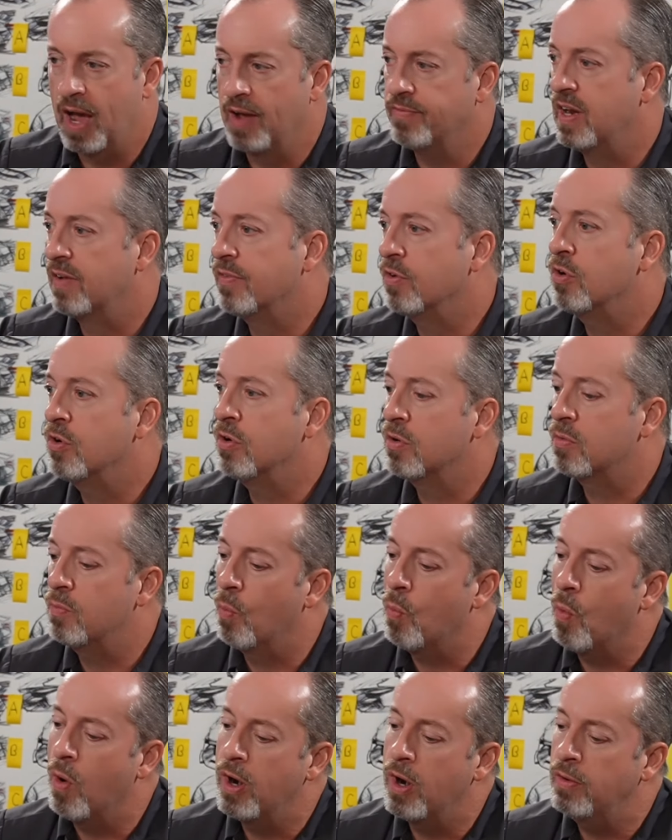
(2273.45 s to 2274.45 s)
I've never heard
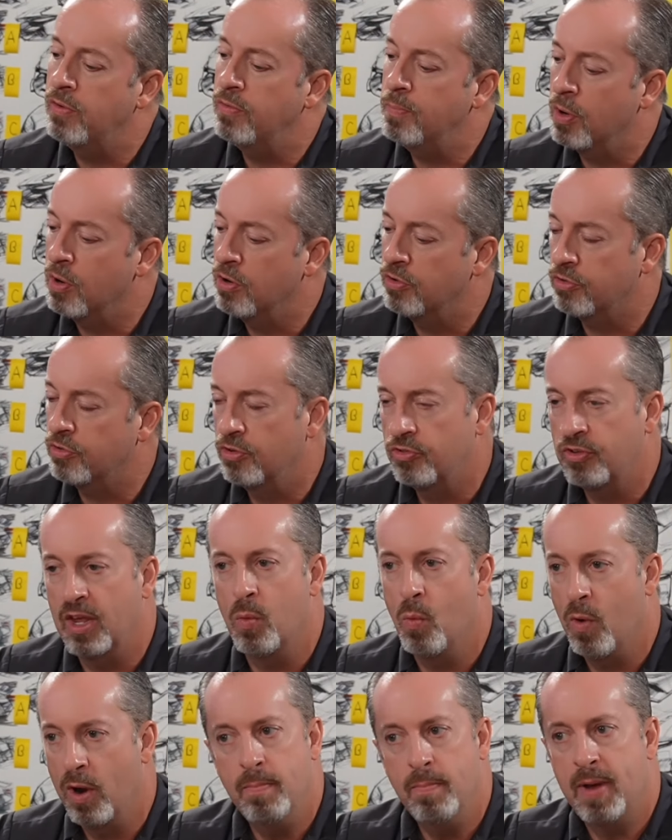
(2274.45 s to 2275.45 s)
one person say
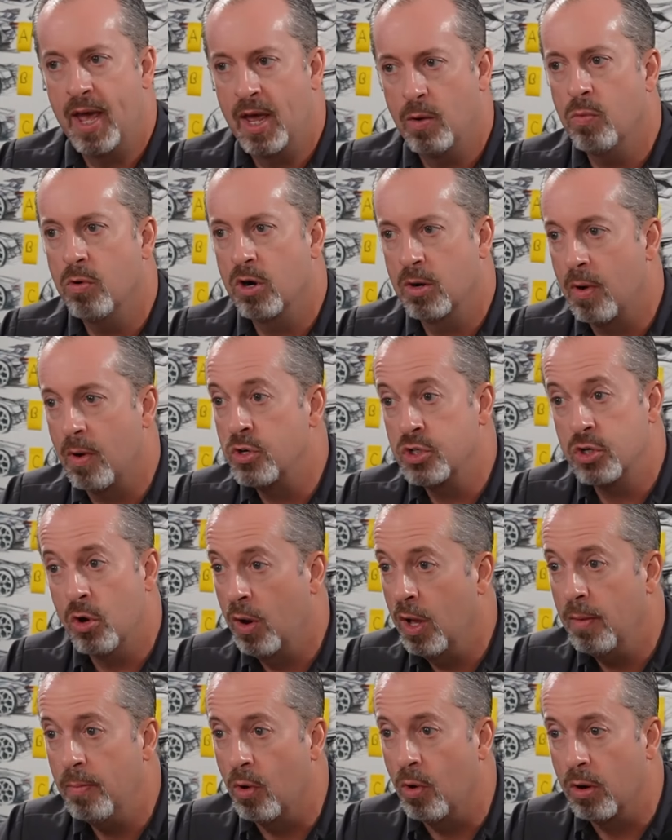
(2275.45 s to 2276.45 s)
one bad word about Joe
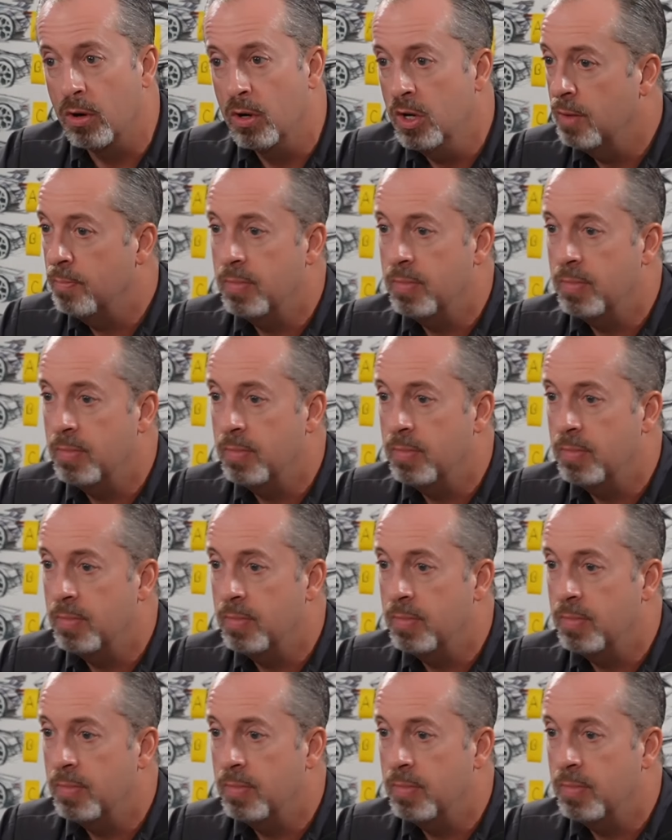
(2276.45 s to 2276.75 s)
Elmore